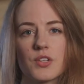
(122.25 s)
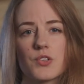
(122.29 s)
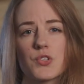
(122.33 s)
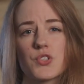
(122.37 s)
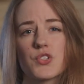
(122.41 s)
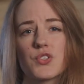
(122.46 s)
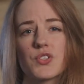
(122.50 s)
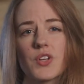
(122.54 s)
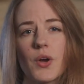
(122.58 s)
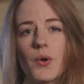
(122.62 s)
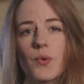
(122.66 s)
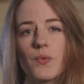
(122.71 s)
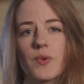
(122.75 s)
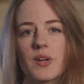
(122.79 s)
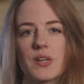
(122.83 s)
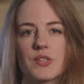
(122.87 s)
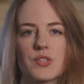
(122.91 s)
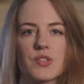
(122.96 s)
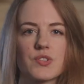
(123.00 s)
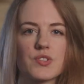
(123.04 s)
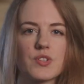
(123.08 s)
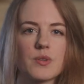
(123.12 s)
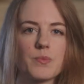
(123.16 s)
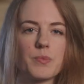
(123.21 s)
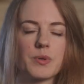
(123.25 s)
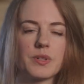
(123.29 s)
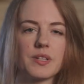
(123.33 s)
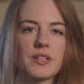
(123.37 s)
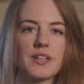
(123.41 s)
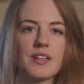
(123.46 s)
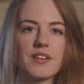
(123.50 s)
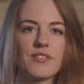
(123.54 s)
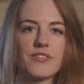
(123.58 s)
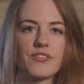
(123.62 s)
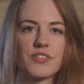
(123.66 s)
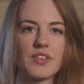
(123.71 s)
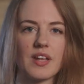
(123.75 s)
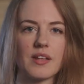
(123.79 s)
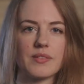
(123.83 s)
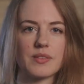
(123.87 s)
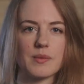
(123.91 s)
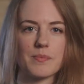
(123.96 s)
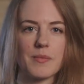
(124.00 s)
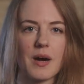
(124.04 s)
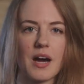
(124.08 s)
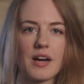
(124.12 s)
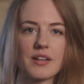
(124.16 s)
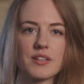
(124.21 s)
There's no reason to believe that
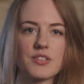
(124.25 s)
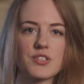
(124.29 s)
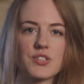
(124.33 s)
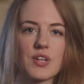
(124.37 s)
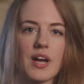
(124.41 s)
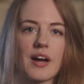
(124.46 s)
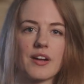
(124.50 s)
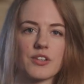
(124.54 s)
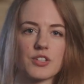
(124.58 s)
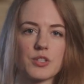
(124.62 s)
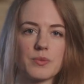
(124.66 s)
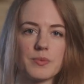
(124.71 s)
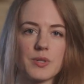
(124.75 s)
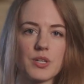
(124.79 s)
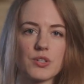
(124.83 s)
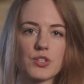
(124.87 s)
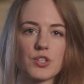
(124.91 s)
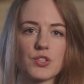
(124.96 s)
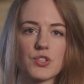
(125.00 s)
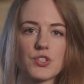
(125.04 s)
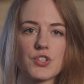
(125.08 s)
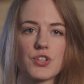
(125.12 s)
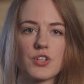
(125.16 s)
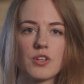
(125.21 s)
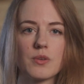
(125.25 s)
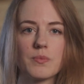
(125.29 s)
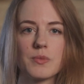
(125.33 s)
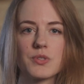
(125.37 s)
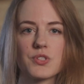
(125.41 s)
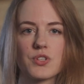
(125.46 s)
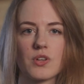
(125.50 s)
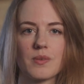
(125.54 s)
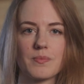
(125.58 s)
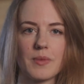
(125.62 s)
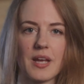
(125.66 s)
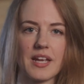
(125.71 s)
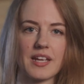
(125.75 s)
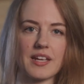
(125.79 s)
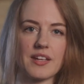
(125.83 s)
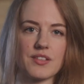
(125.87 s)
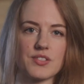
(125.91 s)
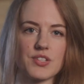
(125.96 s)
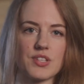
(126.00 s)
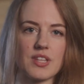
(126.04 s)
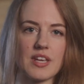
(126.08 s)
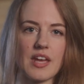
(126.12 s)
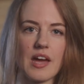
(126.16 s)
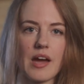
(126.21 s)
the modest contributions humans are making
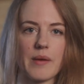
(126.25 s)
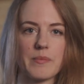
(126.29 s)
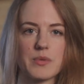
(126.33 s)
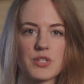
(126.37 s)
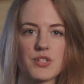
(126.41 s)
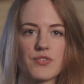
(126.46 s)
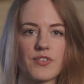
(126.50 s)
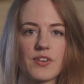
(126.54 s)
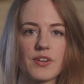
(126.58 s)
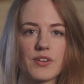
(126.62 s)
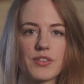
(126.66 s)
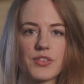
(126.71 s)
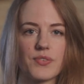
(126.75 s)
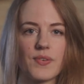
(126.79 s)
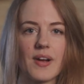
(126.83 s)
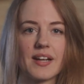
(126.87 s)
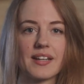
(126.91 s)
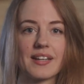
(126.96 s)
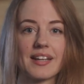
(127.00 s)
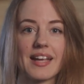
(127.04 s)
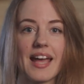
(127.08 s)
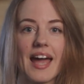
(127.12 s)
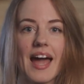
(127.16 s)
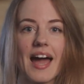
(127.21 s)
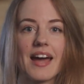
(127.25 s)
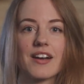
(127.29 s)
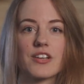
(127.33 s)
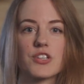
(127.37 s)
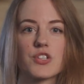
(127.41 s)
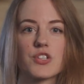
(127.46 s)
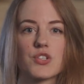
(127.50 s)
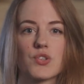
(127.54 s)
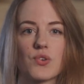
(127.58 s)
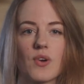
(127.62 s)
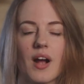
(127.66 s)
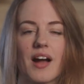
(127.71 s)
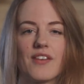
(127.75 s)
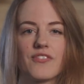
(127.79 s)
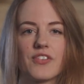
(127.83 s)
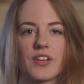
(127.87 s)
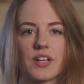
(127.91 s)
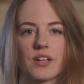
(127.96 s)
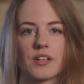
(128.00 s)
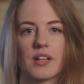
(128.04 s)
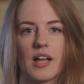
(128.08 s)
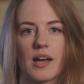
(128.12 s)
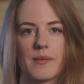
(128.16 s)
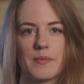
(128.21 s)
to the atmosphere threaten
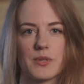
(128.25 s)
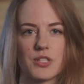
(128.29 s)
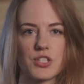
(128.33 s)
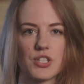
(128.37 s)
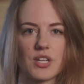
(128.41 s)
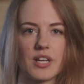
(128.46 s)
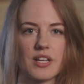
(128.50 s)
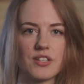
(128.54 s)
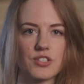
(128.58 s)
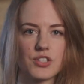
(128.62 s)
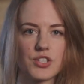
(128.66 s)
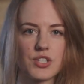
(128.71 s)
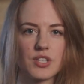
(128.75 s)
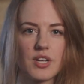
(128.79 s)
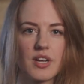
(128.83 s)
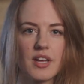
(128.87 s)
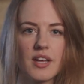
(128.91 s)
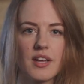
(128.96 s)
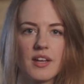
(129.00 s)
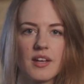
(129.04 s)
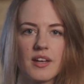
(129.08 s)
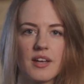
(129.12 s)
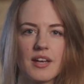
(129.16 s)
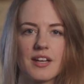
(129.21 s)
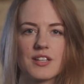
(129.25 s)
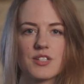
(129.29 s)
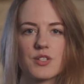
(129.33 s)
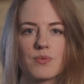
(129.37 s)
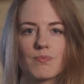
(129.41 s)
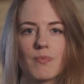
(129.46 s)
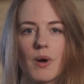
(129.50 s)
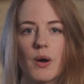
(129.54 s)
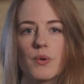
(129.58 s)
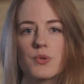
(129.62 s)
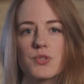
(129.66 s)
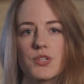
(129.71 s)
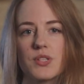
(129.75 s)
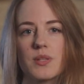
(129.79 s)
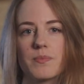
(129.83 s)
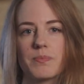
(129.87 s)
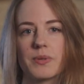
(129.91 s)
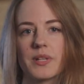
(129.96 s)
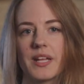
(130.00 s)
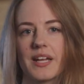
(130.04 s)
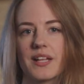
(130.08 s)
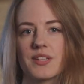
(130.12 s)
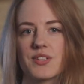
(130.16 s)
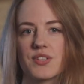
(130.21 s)
catastrophic climate change, as most of the
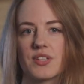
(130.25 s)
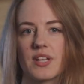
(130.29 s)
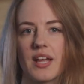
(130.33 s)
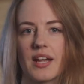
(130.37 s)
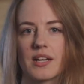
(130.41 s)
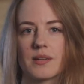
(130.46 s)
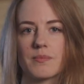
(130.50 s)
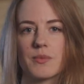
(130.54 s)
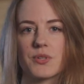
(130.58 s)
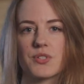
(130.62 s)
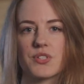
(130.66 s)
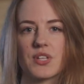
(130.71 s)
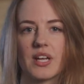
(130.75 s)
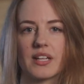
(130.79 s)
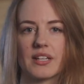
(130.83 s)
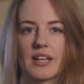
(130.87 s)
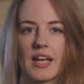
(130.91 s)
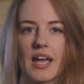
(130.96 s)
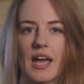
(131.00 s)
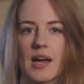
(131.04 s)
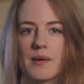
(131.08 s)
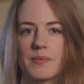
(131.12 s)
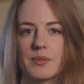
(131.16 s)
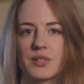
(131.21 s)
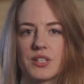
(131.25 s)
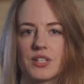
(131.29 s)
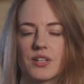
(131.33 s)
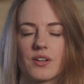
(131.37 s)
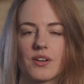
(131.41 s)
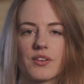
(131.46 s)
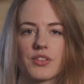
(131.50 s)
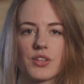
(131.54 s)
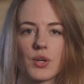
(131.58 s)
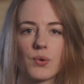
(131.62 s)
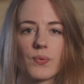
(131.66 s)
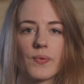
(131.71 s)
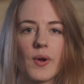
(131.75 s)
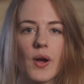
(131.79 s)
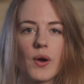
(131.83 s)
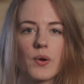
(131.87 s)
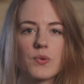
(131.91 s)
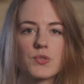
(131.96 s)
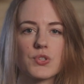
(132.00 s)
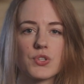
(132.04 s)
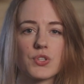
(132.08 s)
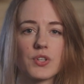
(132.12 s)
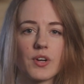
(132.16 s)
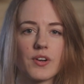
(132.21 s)
plants and animals that inhabit the Earth
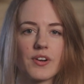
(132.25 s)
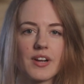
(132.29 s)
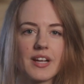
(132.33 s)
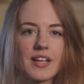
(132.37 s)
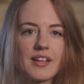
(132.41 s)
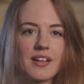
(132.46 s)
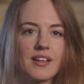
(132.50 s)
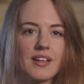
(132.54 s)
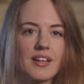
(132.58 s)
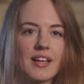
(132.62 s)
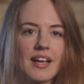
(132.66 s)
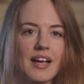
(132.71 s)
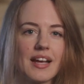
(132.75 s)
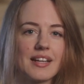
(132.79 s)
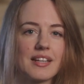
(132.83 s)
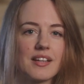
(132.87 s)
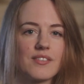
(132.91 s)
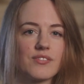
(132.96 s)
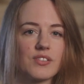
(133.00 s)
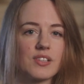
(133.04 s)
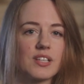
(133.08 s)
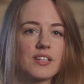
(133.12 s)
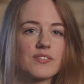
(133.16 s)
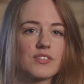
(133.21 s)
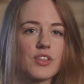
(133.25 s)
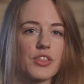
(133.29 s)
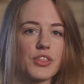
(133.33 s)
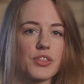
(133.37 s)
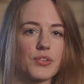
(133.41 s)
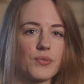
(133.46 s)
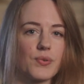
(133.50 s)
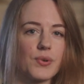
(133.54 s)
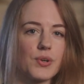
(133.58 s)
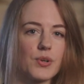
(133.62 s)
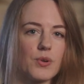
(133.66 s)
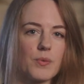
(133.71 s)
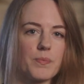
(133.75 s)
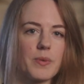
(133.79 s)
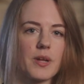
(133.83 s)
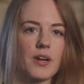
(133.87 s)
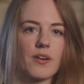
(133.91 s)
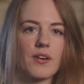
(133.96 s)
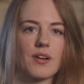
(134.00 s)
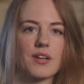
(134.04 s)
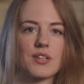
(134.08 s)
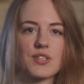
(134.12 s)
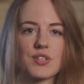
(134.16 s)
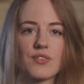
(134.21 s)
arose during and have lived through
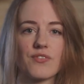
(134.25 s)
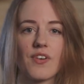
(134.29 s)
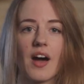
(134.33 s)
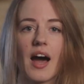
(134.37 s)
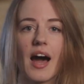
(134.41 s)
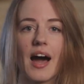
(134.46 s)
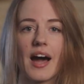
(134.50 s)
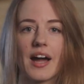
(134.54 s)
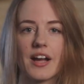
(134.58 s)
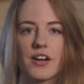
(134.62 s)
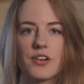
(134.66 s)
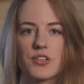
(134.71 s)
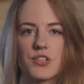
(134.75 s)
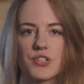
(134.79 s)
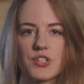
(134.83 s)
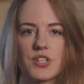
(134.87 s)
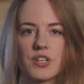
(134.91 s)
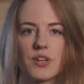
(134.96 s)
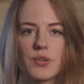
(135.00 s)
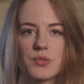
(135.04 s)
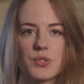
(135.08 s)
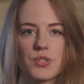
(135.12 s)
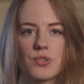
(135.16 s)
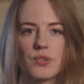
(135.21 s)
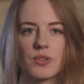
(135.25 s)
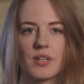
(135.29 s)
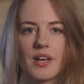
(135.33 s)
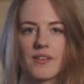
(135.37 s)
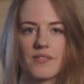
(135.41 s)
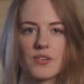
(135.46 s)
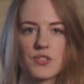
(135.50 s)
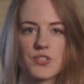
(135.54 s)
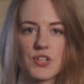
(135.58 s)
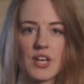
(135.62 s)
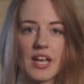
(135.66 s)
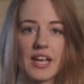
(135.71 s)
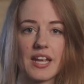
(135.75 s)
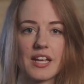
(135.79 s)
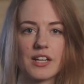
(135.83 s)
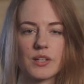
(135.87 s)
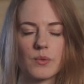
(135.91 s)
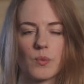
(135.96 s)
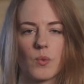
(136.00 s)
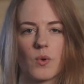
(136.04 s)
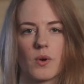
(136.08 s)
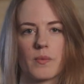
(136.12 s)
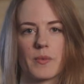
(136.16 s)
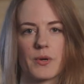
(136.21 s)
periods of higher C O two levels
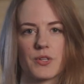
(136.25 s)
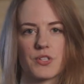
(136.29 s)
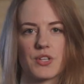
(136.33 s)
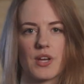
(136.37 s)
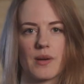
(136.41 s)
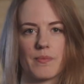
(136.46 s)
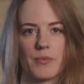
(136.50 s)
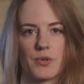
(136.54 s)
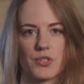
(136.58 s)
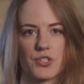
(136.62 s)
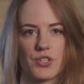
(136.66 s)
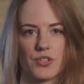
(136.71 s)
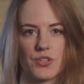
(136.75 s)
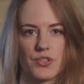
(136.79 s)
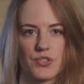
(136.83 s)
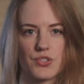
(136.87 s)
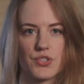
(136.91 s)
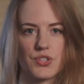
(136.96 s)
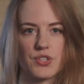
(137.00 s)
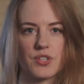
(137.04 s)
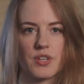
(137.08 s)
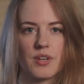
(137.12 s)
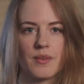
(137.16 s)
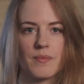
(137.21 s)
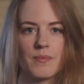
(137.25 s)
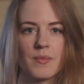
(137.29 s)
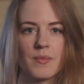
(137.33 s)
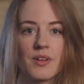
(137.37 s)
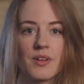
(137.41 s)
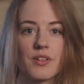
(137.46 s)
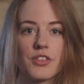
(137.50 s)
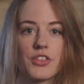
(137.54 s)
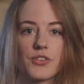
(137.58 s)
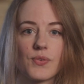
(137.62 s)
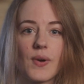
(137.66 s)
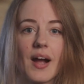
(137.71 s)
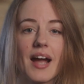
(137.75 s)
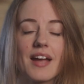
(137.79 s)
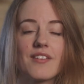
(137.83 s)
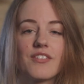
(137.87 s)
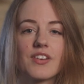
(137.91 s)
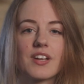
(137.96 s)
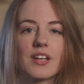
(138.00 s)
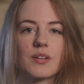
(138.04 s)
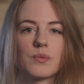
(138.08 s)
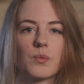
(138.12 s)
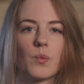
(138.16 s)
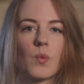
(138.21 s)
and warmer temperatures,
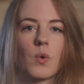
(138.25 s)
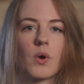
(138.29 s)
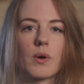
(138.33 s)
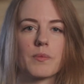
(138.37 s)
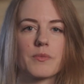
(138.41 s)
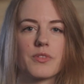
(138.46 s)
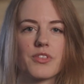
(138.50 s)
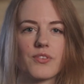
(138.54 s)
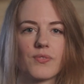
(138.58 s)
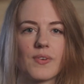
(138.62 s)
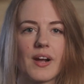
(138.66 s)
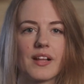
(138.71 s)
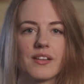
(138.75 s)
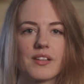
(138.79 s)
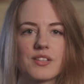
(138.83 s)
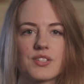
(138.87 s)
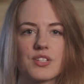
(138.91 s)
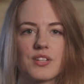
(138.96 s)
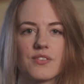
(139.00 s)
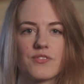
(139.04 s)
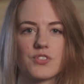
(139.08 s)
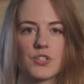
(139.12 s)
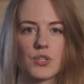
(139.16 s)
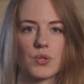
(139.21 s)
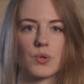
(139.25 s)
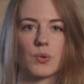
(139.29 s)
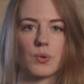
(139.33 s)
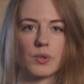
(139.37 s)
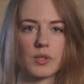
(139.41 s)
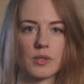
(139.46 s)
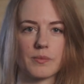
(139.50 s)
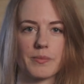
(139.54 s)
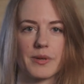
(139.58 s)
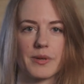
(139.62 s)
thriving in warmth relative to cooler